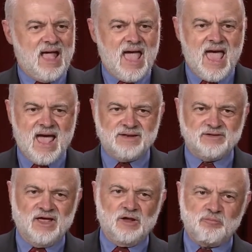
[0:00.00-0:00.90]
And
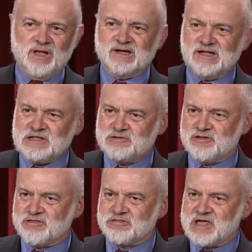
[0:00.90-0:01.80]
an ability
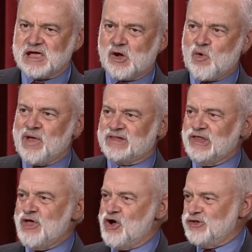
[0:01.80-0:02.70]
to think
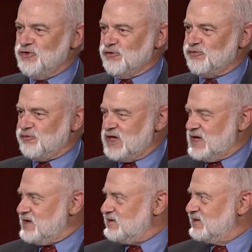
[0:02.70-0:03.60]
quickly on your
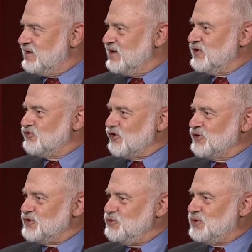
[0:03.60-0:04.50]
feet so
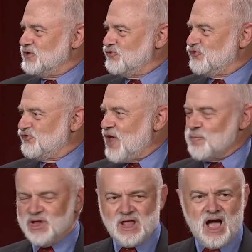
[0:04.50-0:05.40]
that you can
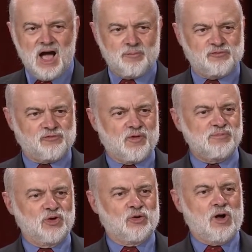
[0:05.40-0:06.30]
summon up from
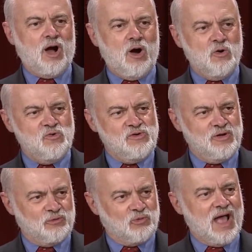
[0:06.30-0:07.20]
your
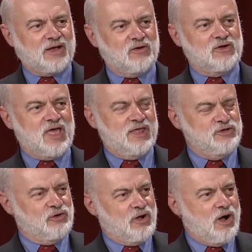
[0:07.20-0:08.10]
own record and
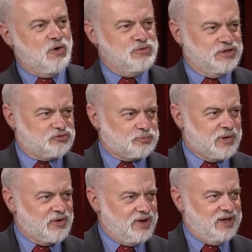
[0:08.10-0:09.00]
your own
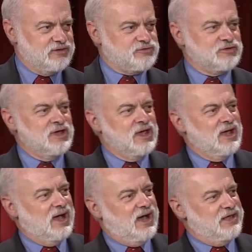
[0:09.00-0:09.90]
experience
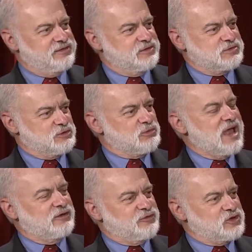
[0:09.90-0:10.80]
the
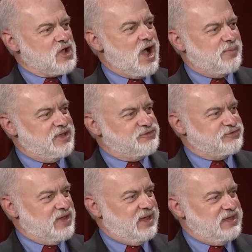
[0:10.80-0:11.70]
relevant
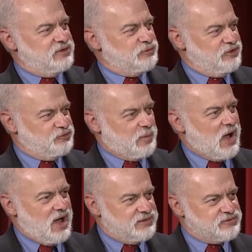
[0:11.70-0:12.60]
comments in
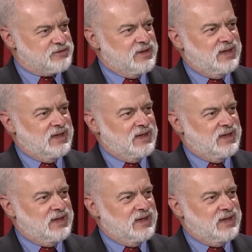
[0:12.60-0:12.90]
response.